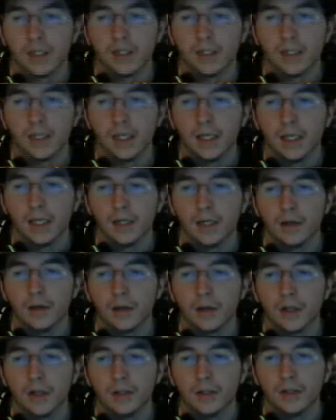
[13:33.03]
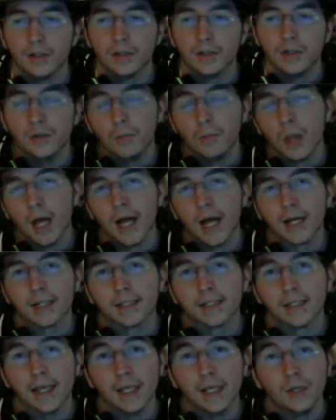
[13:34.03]
you can see two
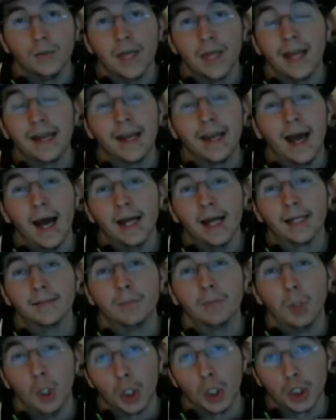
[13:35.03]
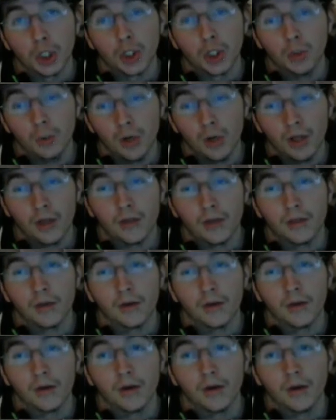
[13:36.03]
blocks that you cannot push
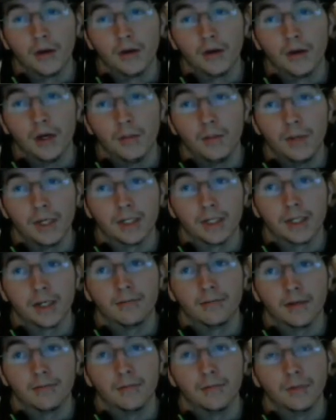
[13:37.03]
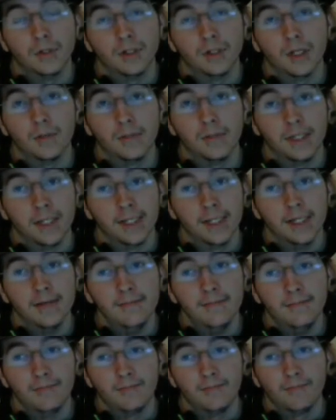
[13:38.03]
with a piston. It's
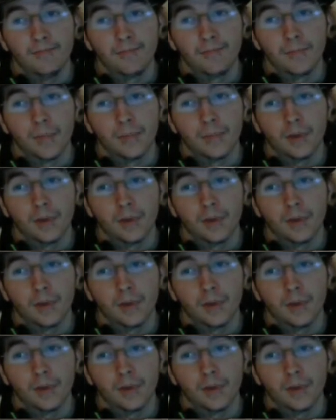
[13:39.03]
obsidian